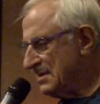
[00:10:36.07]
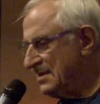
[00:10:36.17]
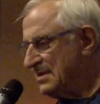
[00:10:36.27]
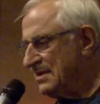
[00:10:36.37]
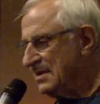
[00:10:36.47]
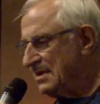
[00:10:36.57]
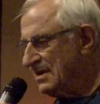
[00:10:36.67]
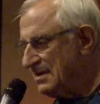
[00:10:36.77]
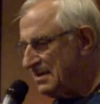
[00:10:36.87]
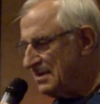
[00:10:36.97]
I, you know, I had
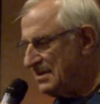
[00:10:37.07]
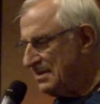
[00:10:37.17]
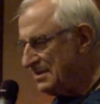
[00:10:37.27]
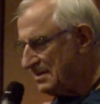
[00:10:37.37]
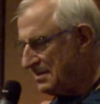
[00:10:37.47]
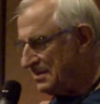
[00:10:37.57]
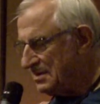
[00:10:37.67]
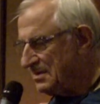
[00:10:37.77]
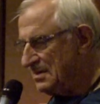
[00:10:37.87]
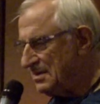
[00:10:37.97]
a, an
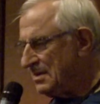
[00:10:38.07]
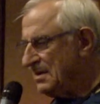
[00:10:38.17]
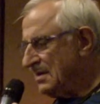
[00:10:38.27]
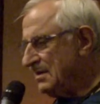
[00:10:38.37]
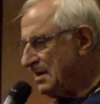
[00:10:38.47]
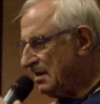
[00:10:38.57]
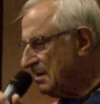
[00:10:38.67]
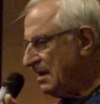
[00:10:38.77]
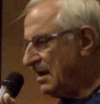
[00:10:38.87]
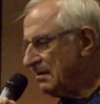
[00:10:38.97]
emergency. I went to.
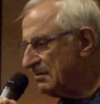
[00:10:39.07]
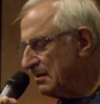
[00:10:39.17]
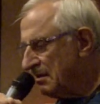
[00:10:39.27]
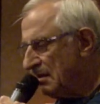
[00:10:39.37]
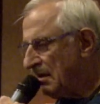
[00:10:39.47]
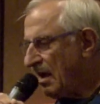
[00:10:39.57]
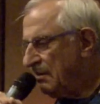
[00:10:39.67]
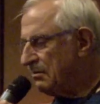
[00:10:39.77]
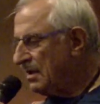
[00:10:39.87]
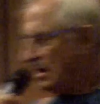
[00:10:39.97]
Yeah, uh,
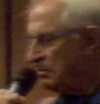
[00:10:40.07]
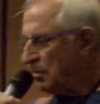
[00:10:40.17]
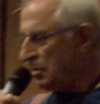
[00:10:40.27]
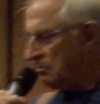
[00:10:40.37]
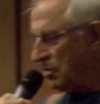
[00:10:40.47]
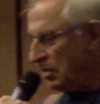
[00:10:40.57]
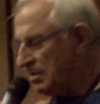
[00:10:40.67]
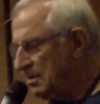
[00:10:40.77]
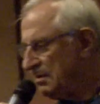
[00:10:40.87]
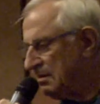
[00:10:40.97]
I, I wrote a
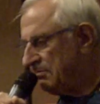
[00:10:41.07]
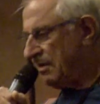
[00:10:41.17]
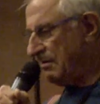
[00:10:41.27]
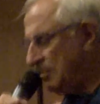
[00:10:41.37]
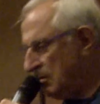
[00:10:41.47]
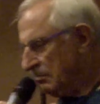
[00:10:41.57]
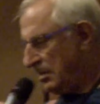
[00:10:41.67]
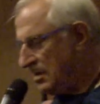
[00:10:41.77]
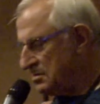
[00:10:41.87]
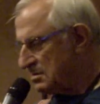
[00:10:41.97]
book, 500
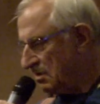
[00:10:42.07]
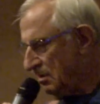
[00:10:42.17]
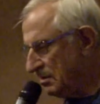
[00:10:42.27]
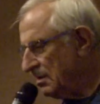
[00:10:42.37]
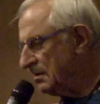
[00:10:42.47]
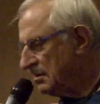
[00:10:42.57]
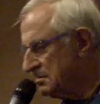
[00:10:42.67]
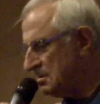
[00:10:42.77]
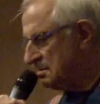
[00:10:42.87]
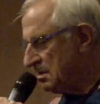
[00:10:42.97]
pages long,
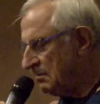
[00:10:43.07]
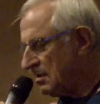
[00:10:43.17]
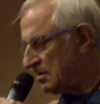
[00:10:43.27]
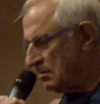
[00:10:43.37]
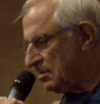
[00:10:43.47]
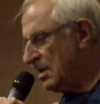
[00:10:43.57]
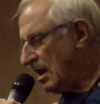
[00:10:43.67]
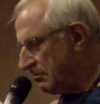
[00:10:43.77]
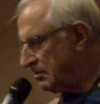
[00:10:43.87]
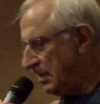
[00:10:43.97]
consisting of nothing but the
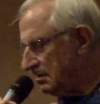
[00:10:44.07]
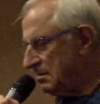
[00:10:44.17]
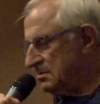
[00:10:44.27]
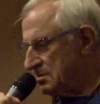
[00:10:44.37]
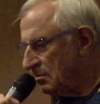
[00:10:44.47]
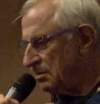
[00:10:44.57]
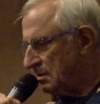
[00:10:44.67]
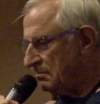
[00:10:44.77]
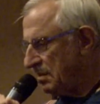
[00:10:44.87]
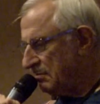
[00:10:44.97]
alphabet, and sold
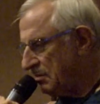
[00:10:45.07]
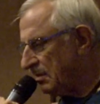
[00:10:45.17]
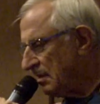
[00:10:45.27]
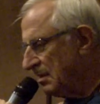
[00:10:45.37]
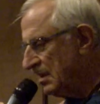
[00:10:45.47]
it to Google.